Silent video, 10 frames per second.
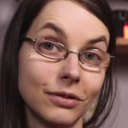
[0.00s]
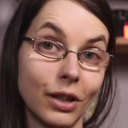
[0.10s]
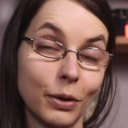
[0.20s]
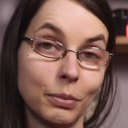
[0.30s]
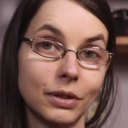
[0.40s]

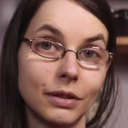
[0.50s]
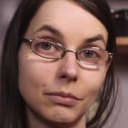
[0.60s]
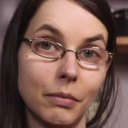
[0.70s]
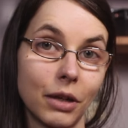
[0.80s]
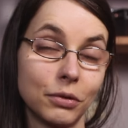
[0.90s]
develop
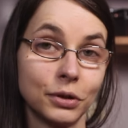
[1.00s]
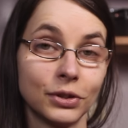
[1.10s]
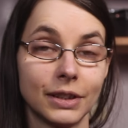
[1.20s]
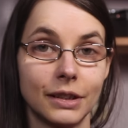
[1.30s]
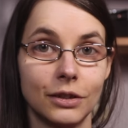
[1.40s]
my
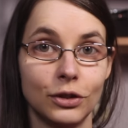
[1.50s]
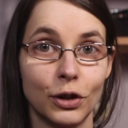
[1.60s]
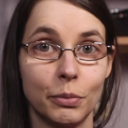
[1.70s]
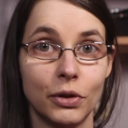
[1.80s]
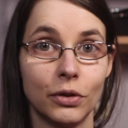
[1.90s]
rolls in a
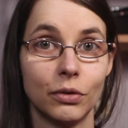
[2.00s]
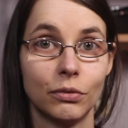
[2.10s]
Jobo